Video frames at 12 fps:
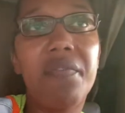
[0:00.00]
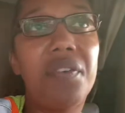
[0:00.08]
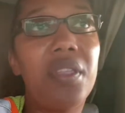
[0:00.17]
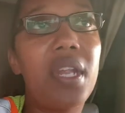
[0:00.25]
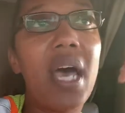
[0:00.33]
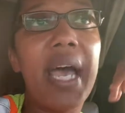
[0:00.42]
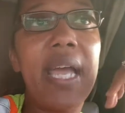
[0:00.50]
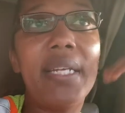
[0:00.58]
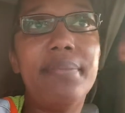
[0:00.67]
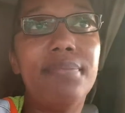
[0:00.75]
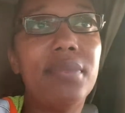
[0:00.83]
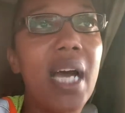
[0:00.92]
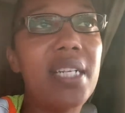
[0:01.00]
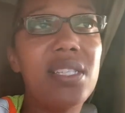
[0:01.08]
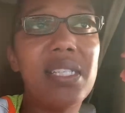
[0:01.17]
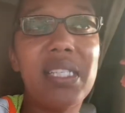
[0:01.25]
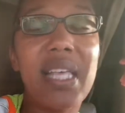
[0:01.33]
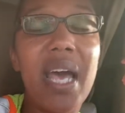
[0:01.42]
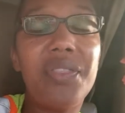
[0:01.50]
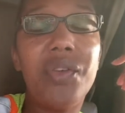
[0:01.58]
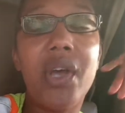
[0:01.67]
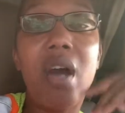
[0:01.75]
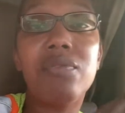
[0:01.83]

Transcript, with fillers: for the night. I just sat there.